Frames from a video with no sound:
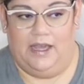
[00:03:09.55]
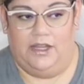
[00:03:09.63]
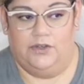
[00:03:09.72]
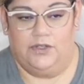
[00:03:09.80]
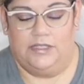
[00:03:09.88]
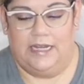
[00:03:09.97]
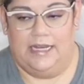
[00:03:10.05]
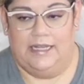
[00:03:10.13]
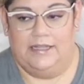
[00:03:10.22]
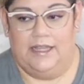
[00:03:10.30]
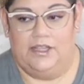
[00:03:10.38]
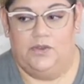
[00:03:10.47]

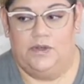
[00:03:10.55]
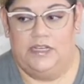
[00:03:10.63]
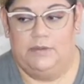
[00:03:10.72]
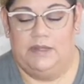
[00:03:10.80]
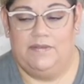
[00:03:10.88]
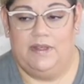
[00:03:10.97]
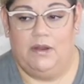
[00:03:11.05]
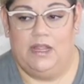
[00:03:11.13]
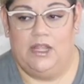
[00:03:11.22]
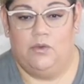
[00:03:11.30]
Understanding that you need to be very